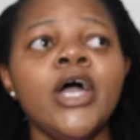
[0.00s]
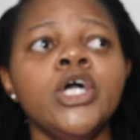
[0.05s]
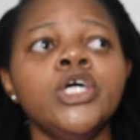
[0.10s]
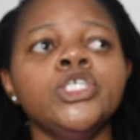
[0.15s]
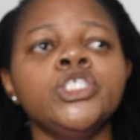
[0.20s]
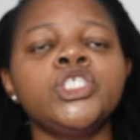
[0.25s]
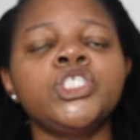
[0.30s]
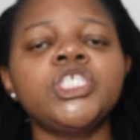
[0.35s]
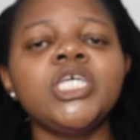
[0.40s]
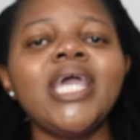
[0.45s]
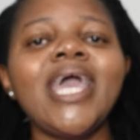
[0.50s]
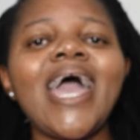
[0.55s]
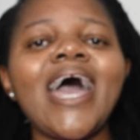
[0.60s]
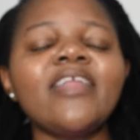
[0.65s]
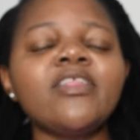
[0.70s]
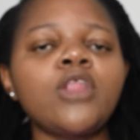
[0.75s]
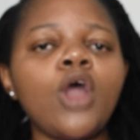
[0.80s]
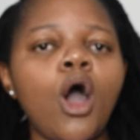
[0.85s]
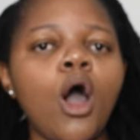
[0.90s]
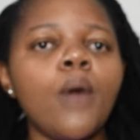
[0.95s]
She
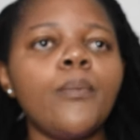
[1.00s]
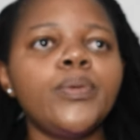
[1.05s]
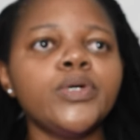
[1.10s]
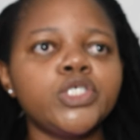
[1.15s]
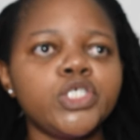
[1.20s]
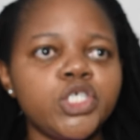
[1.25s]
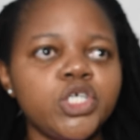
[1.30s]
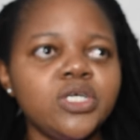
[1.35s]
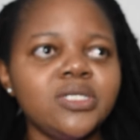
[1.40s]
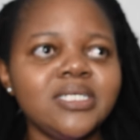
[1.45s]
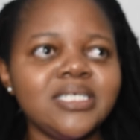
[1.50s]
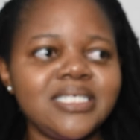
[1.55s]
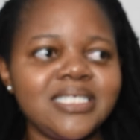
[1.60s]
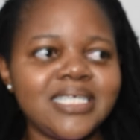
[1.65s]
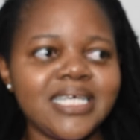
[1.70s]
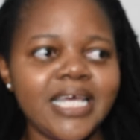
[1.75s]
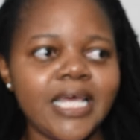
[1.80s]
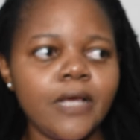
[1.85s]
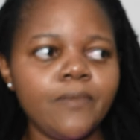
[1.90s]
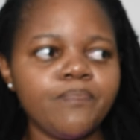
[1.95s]
had the
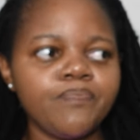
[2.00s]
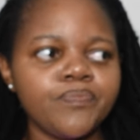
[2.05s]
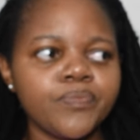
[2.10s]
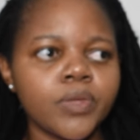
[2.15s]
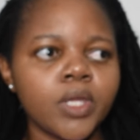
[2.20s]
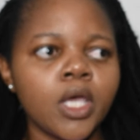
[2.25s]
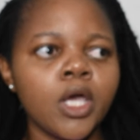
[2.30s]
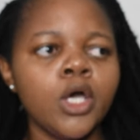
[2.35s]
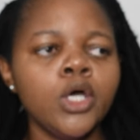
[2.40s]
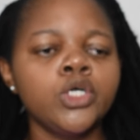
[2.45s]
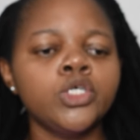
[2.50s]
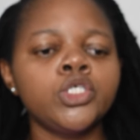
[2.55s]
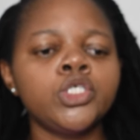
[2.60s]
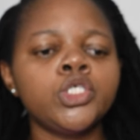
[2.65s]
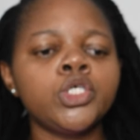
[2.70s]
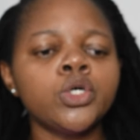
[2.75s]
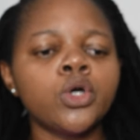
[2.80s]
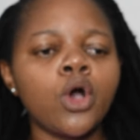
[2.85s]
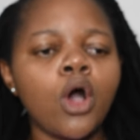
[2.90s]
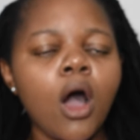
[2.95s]
opportunity
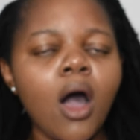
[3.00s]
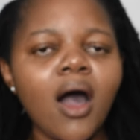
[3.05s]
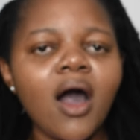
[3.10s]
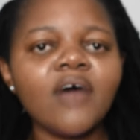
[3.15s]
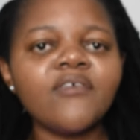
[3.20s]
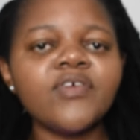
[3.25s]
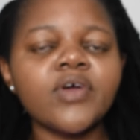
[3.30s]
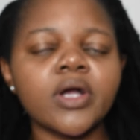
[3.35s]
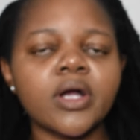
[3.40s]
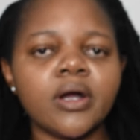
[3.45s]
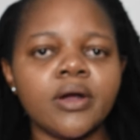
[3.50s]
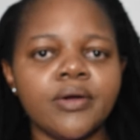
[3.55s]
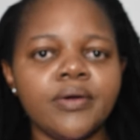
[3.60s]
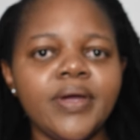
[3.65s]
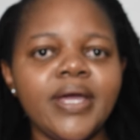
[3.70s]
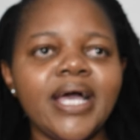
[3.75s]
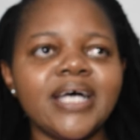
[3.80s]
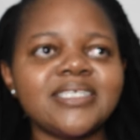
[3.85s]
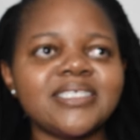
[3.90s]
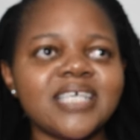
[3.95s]
to carve her
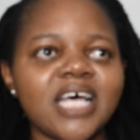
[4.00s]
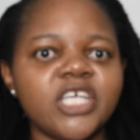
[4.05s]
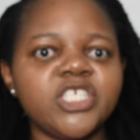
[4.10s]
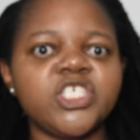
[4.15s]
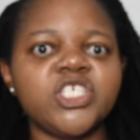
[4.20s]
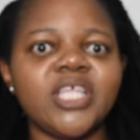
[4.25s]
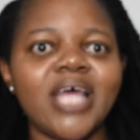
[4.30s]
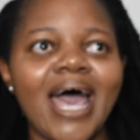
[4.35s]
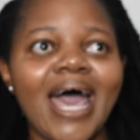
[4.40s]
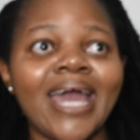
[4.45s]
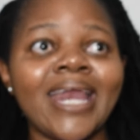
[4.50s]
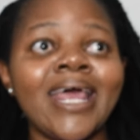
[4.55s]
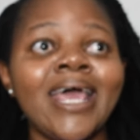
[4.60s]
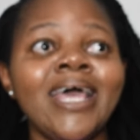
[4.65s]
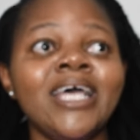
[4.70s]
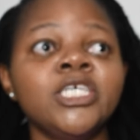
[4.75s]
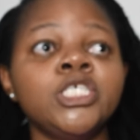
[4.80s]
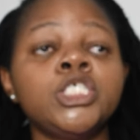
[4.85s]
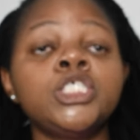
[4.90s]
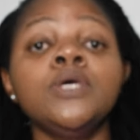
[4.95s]
career such that
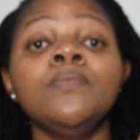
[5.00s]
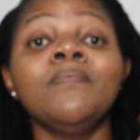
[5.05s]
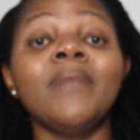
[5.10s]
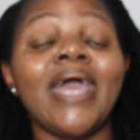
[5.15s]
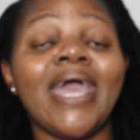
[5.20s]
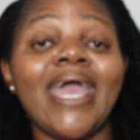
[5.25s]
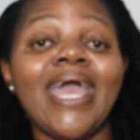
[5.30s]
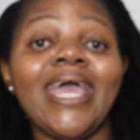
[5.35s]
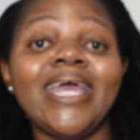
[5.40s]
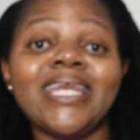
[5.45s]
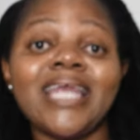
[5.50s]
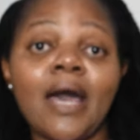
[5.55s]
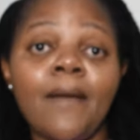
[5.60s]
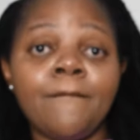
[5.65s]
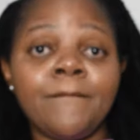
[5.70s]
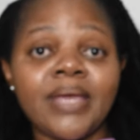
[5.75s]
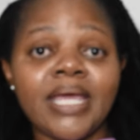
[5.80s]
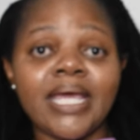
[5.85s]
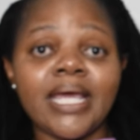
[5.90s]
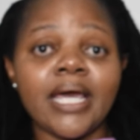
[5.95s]
she may end
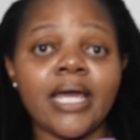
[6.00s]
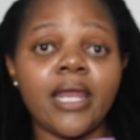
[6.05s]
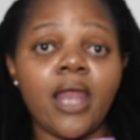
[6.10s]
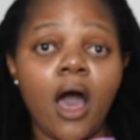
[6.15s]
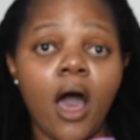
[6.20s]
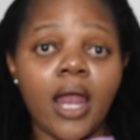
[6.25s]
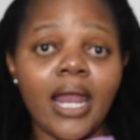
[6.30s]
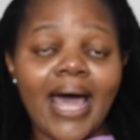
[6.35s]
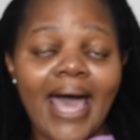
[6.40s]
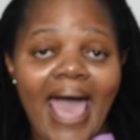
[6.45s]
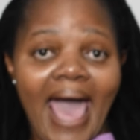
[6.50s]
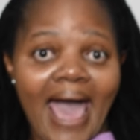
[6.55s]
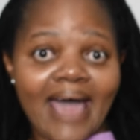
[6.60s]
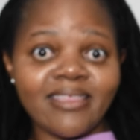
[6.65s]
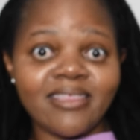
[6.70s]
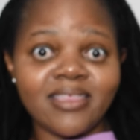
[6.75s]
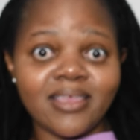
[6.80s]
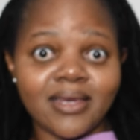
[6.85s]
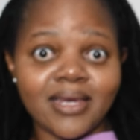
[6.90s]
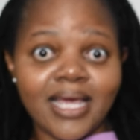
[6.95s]
up being a Lala
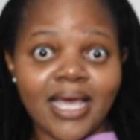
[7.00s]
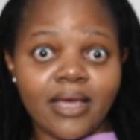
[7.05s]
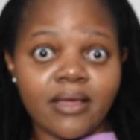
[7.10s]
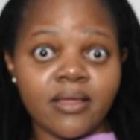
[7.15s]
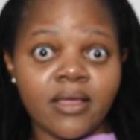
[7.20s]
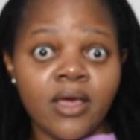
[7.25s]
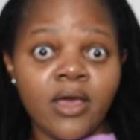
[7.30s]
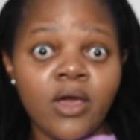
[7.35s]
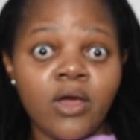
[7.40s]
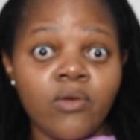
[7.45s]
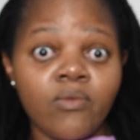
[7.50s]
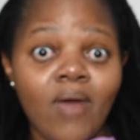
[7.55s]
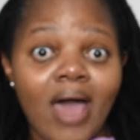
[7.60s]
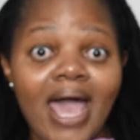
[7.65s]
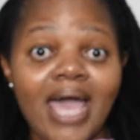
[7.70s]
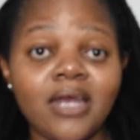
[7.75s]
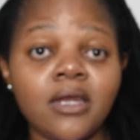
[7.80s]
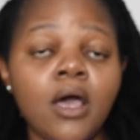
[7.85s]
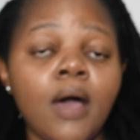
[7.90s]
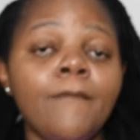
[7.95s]
Anthony,
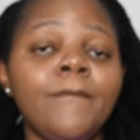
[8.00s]
right?